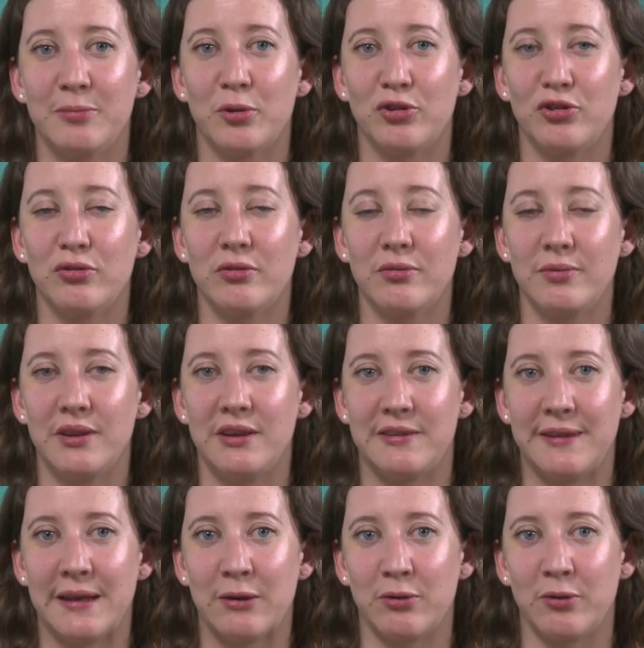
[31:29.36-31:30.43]
module is
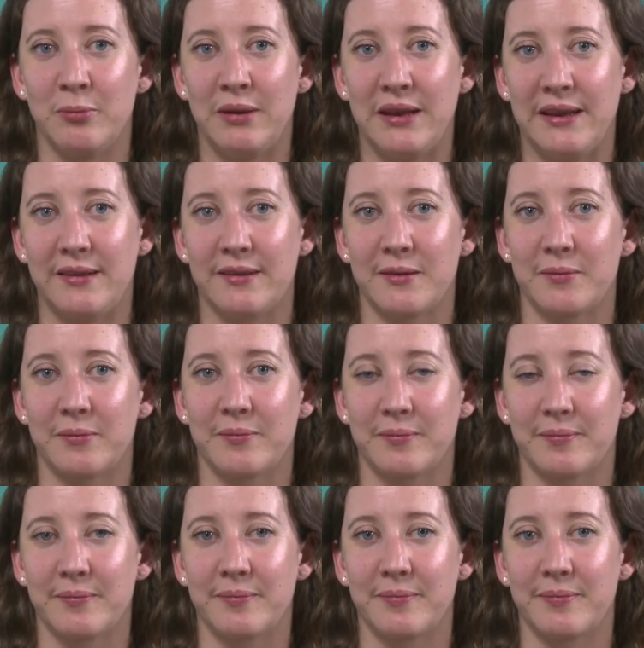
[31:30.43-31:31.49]
now complete.
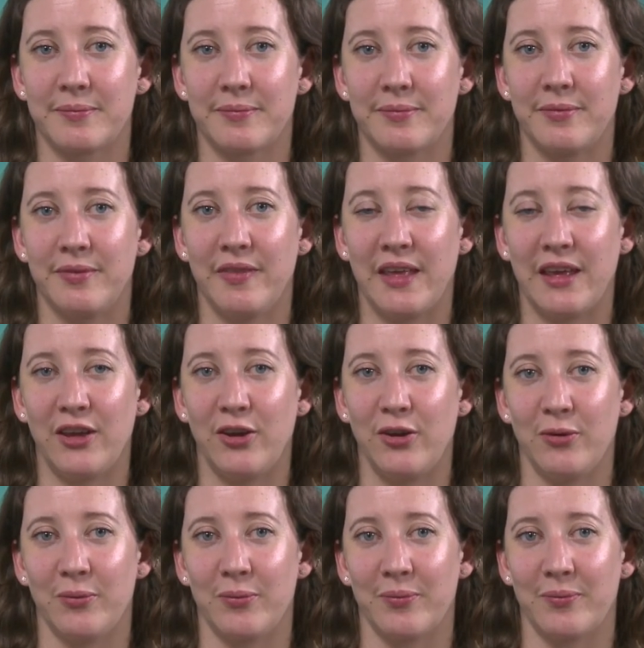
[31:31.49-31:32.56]
Thank
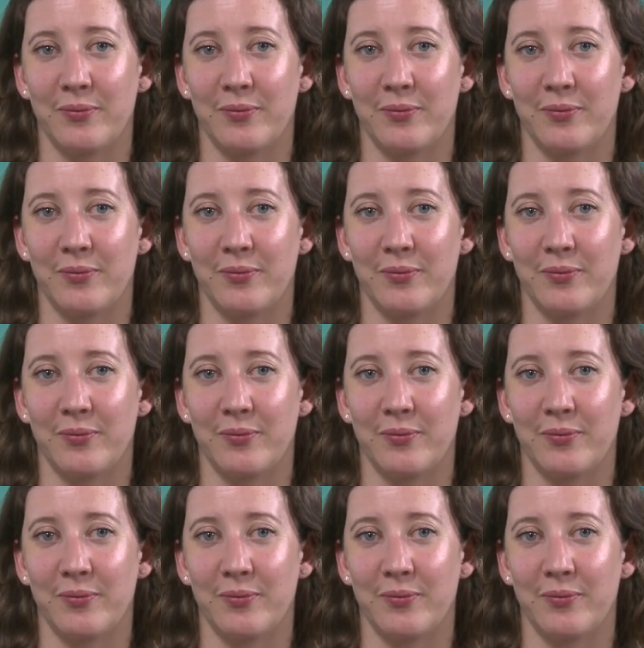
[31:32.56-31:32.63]
you.